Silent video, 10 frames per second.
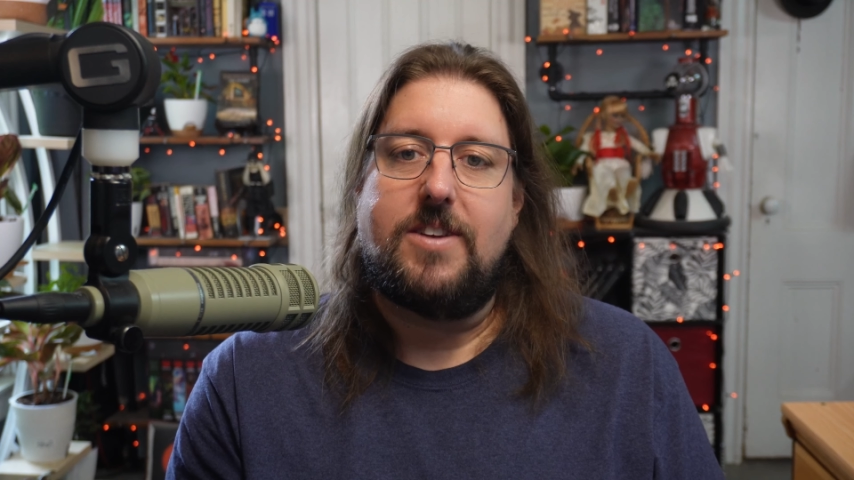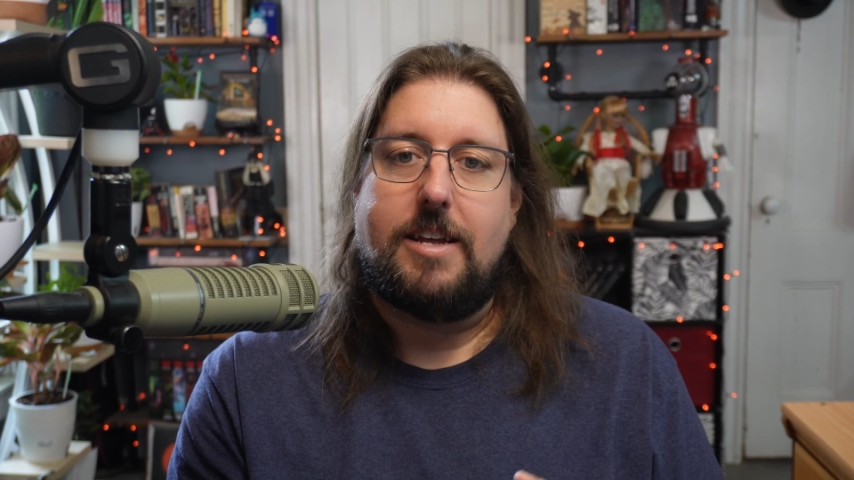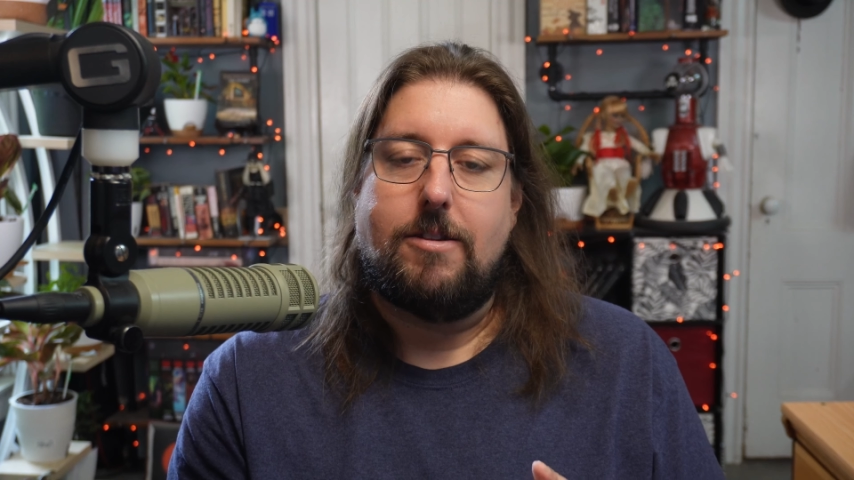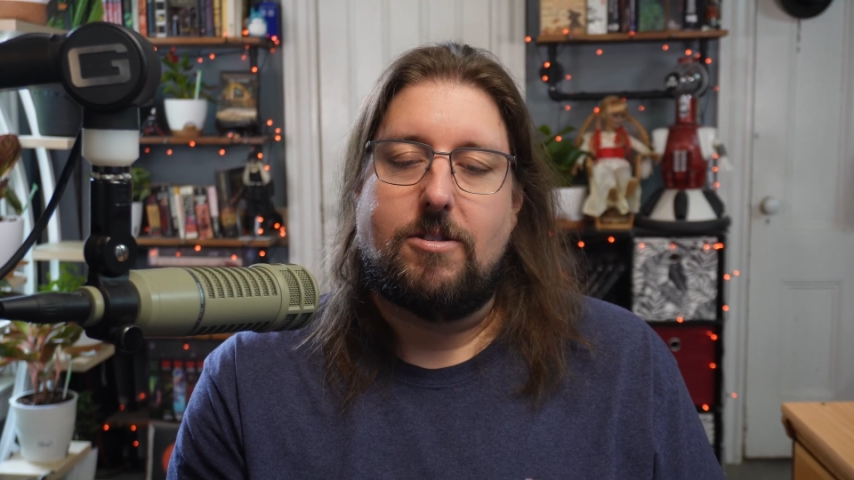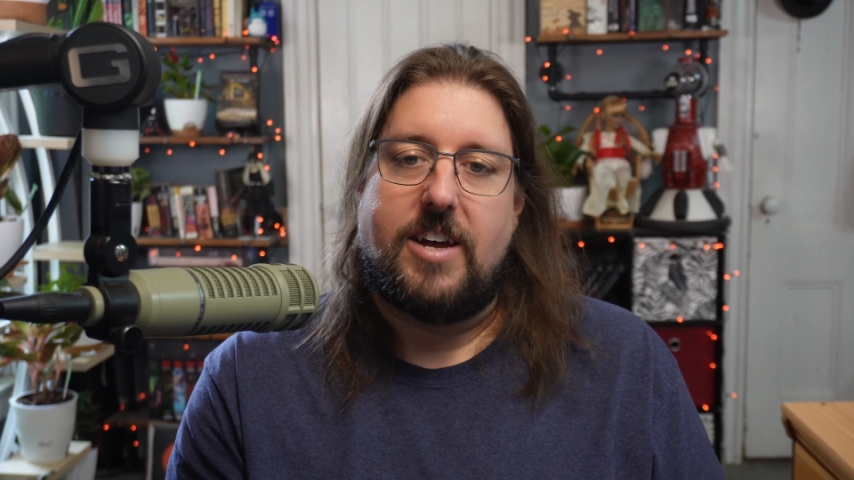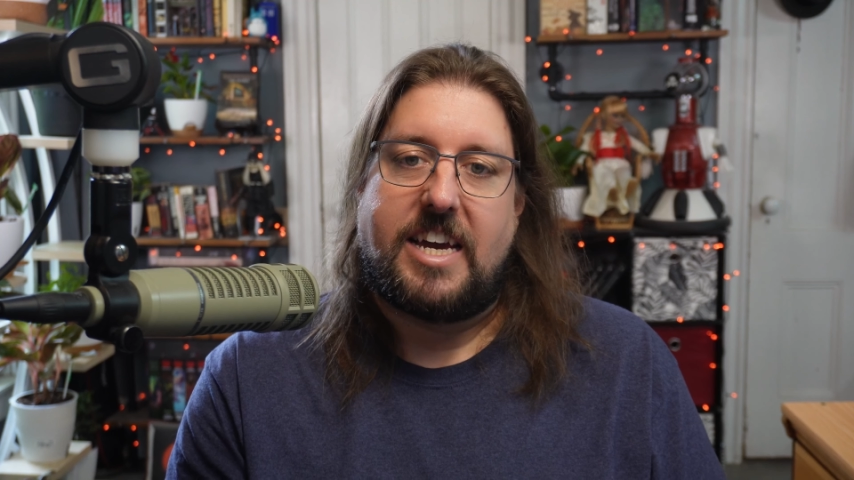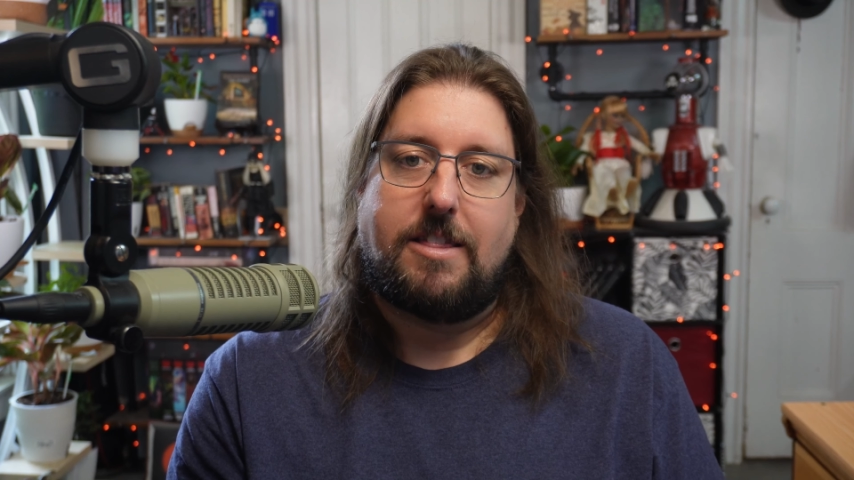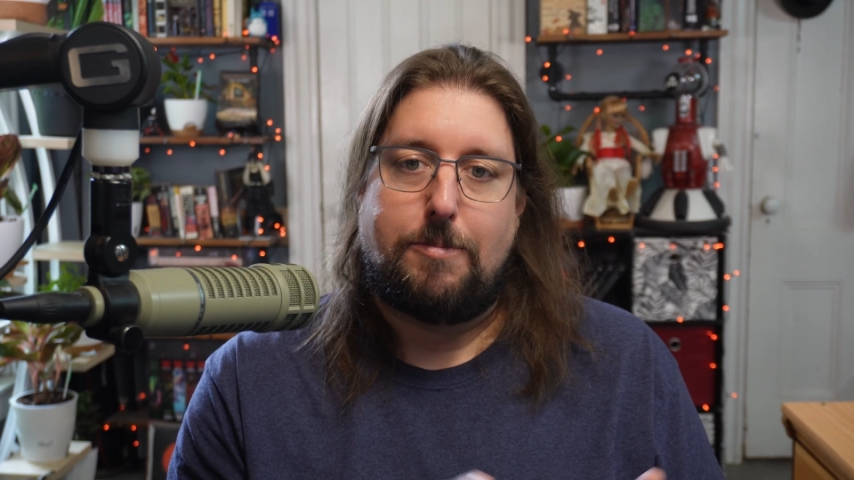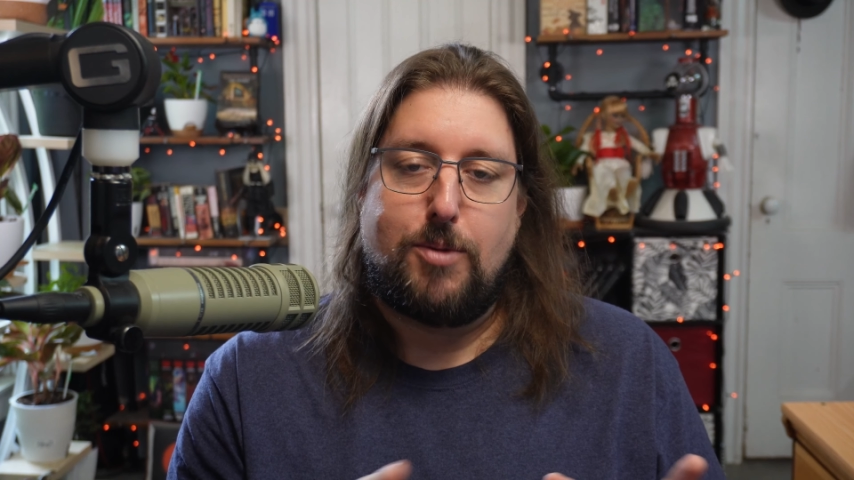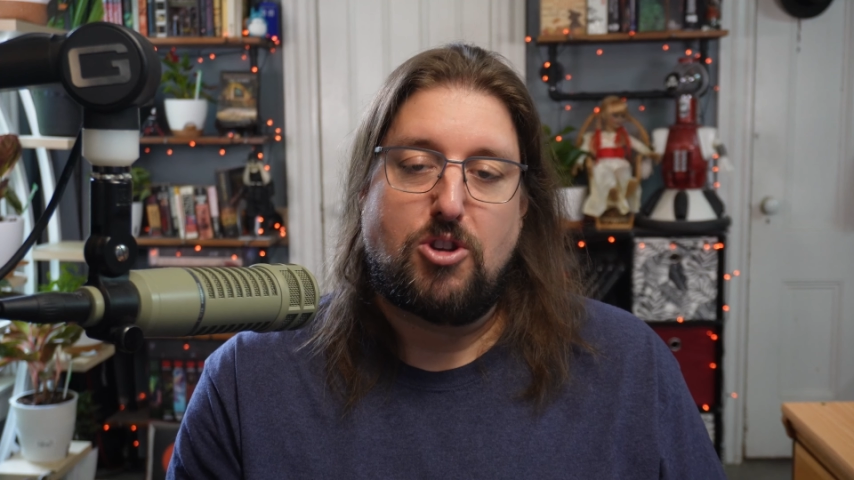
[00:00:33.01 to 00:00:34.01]
it looked like
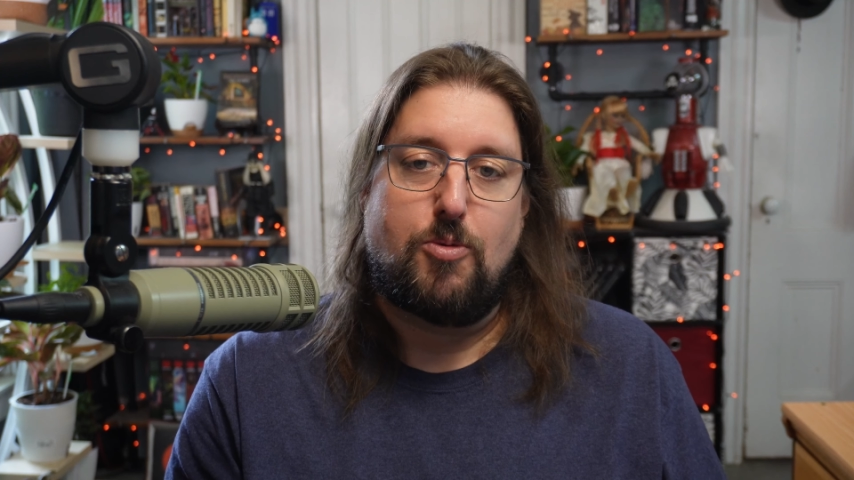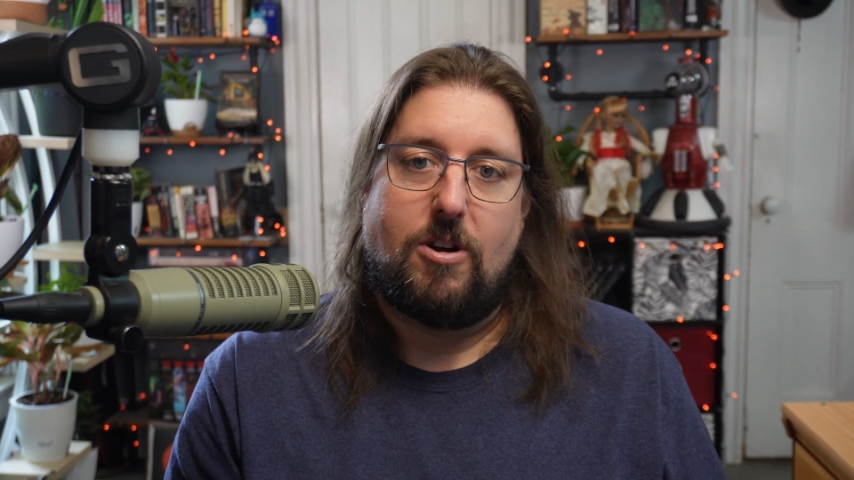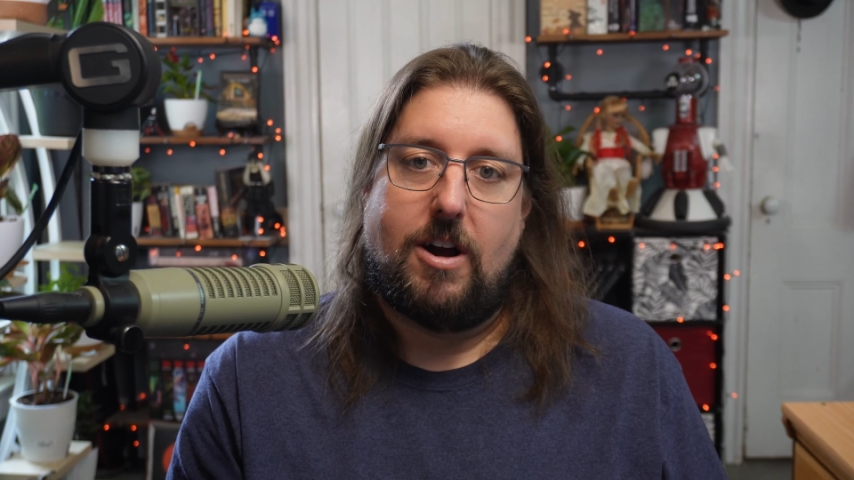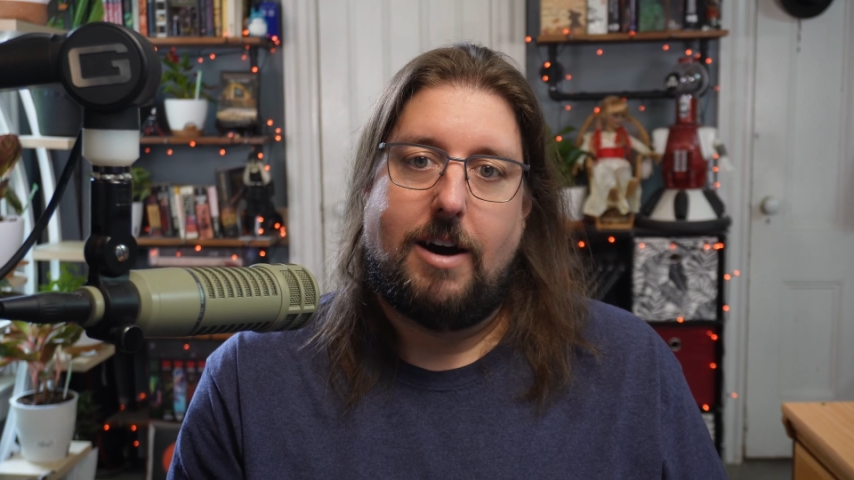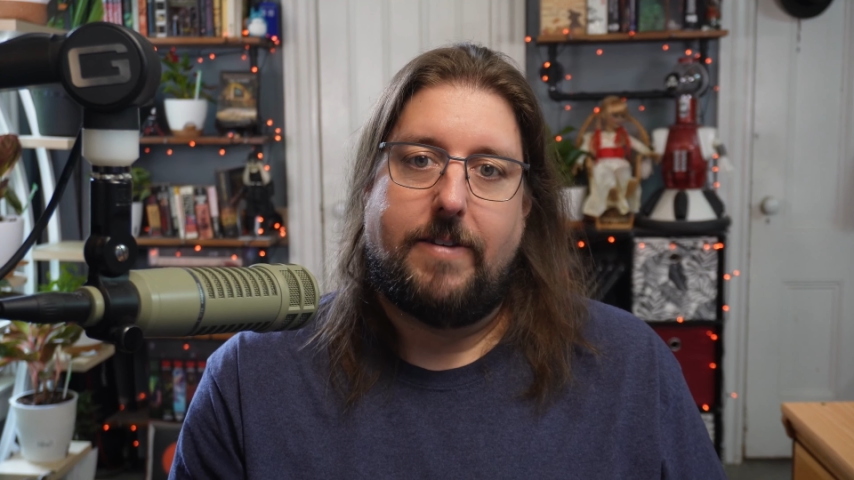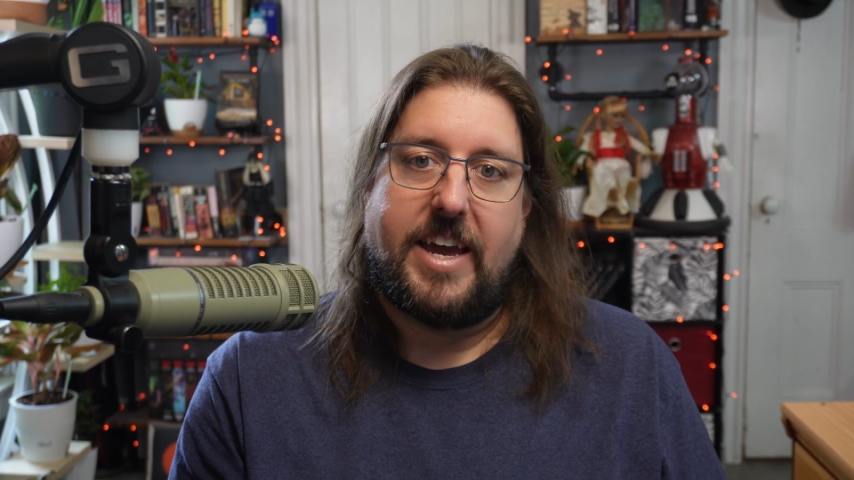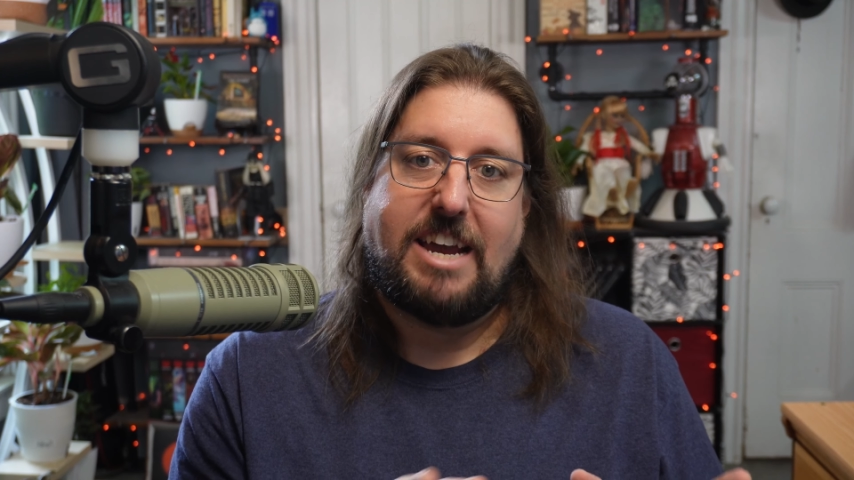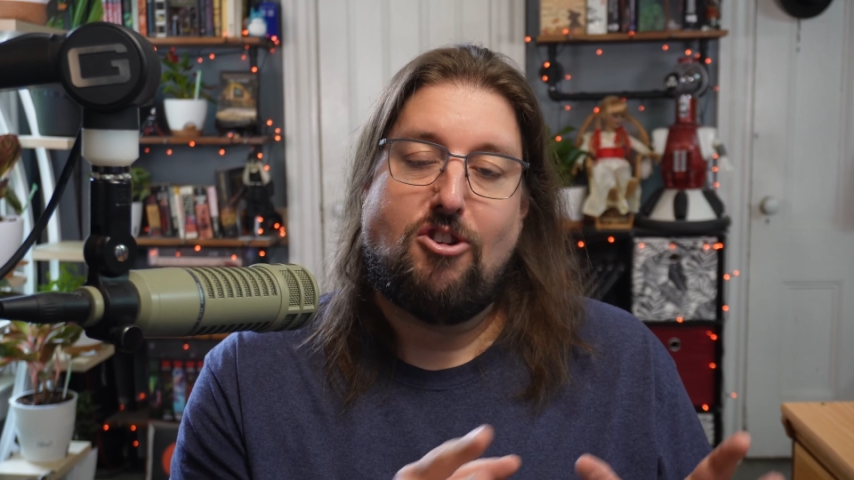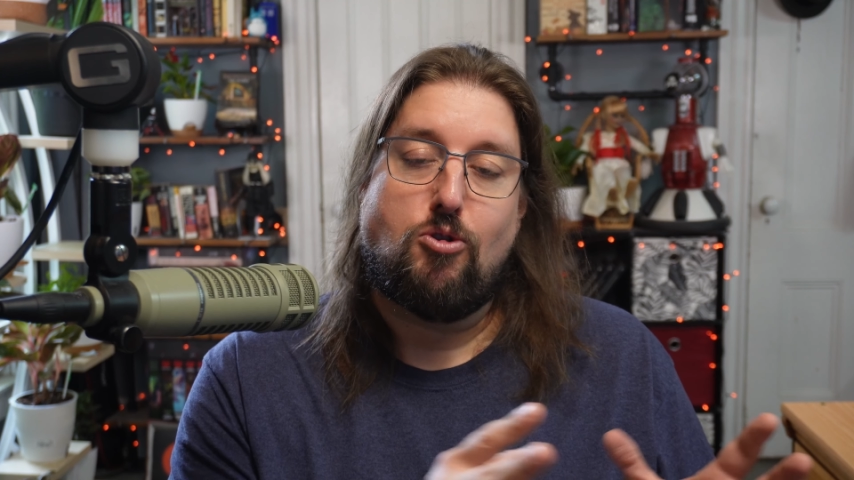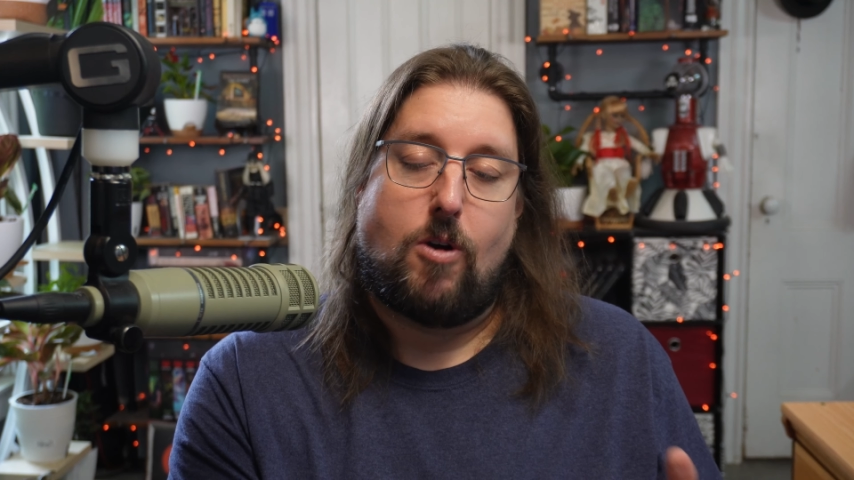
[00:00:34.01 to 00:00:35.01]
the books were of a
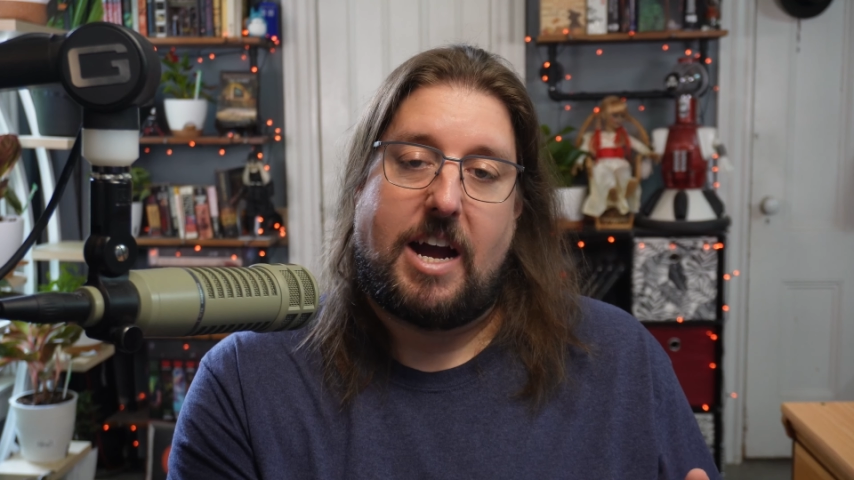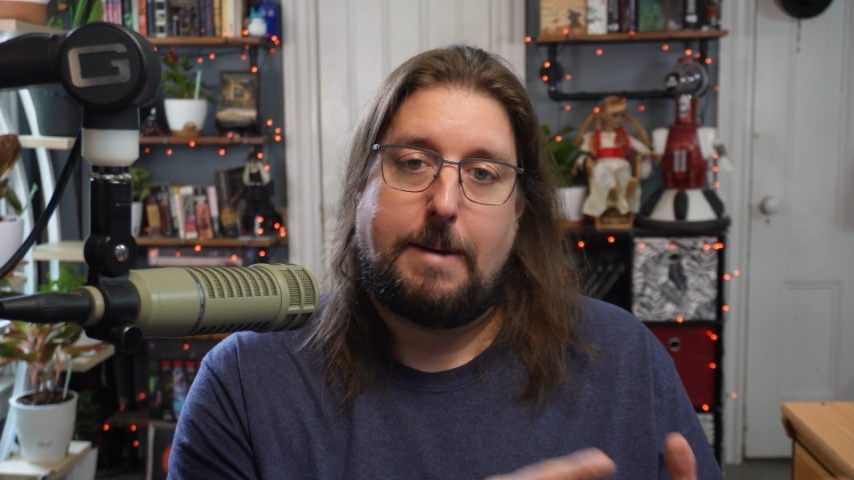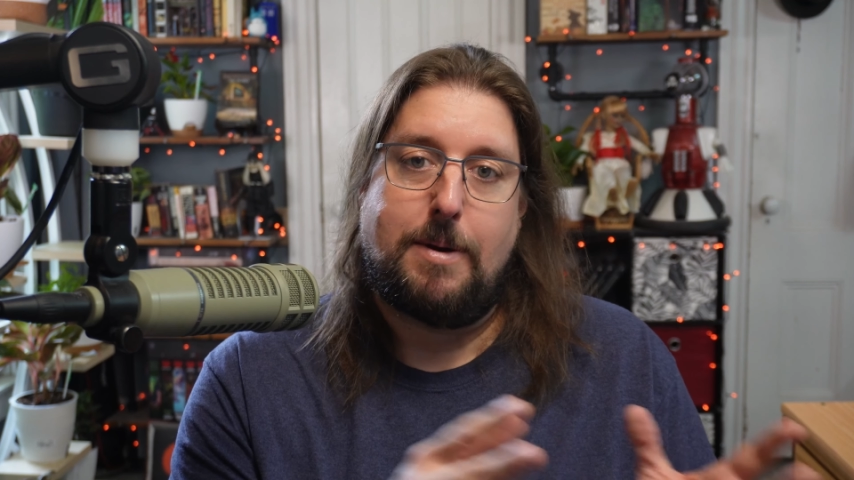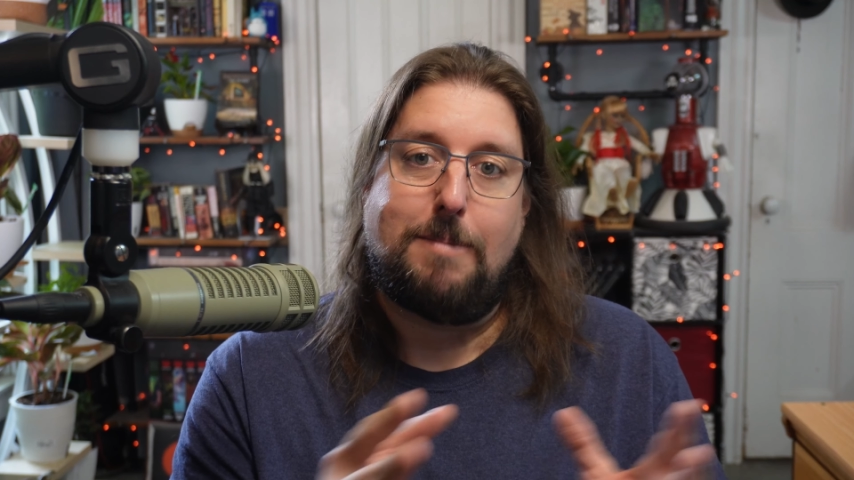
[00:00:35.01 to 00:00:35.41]
crime